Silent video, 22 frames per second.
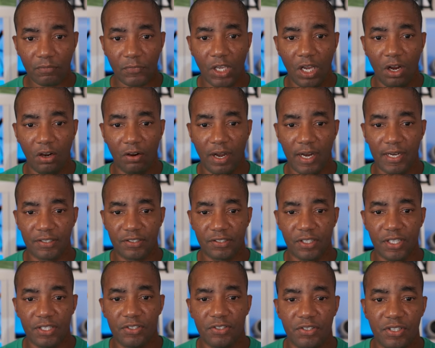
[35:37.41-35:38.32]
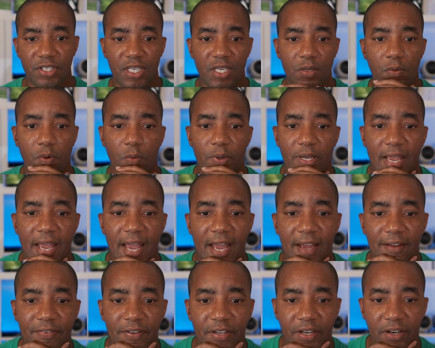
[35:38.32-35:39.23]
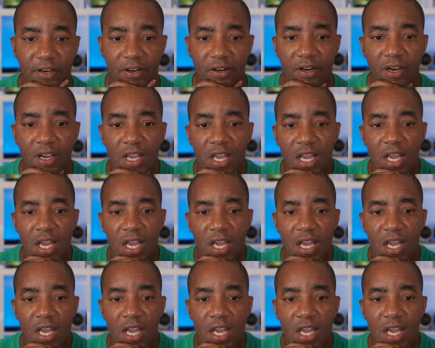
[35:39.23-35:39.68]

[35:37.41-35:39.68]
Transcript: All right, so let's see what we have here.